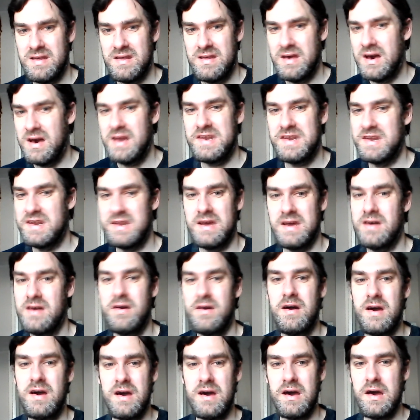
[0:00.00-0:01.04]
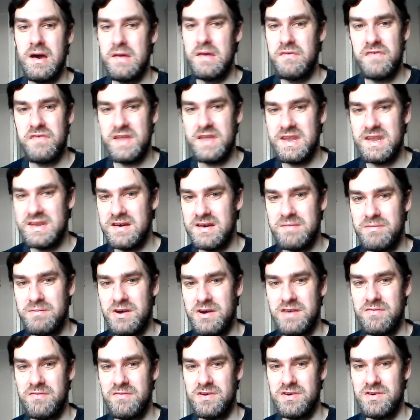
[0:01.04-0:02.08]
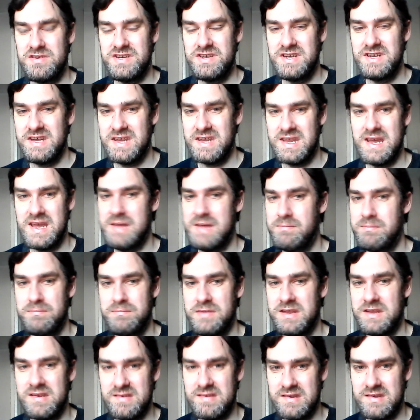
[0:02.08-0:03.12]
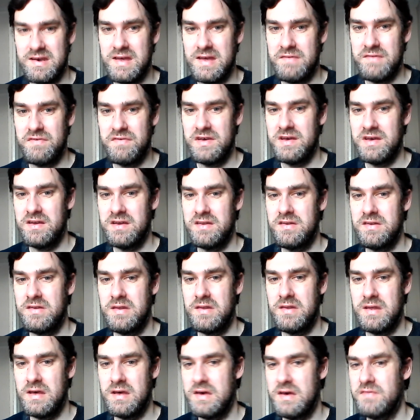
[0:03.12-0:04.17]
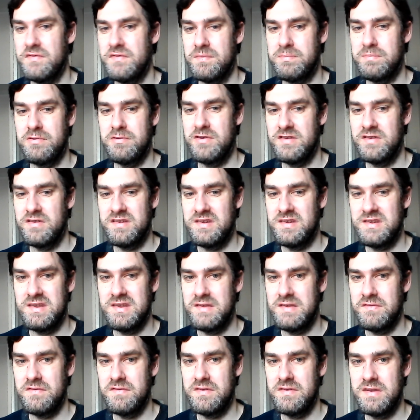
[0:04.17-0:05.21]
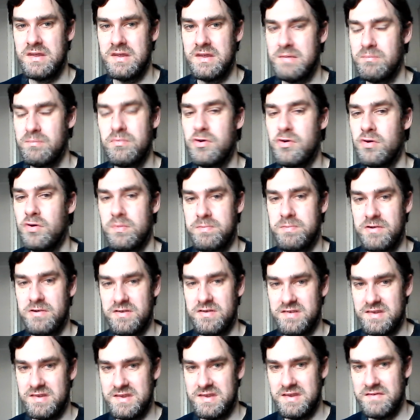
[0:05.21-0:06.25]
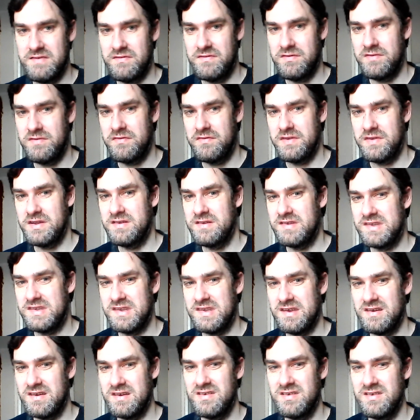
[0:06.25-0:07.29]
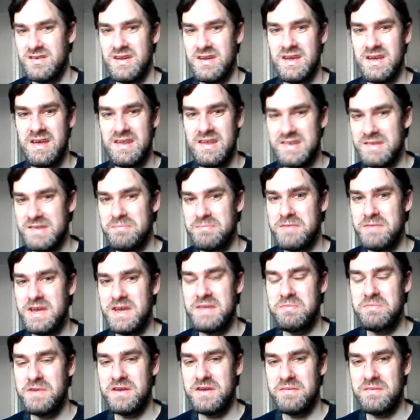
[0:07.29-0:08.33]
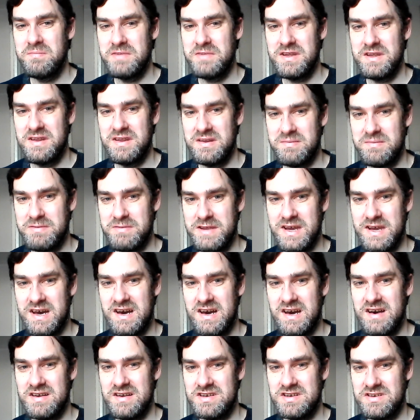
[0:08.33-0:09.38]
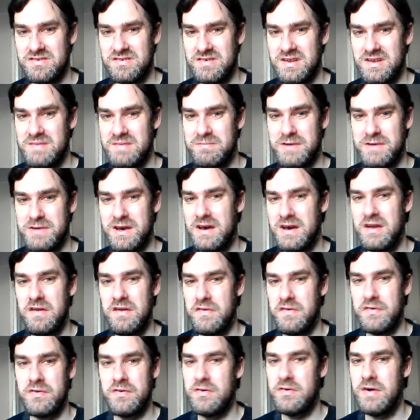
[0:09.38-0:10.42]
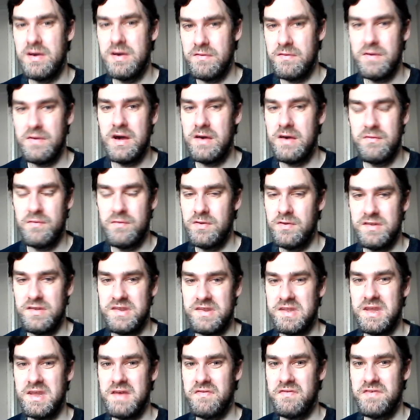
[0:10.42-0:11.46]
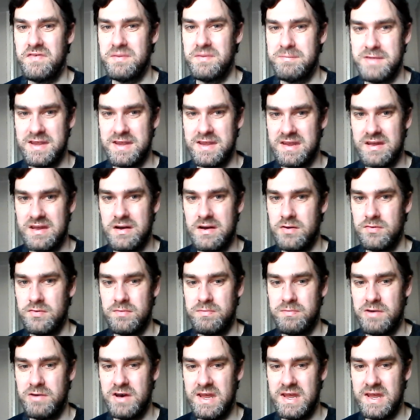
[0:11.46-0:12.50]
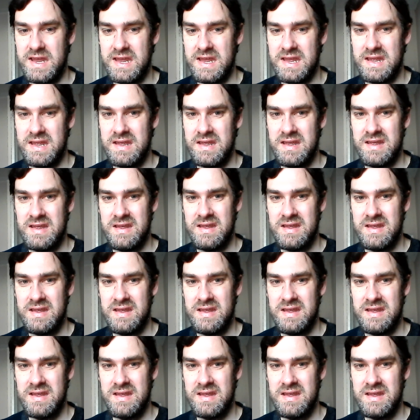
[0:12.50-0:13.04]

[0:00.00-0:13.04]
I don't know, I think I might watch it again because I have heard other more positive reviews. So maybe I'm being a bit harsh on it. But overall, I was left a bit cold by it.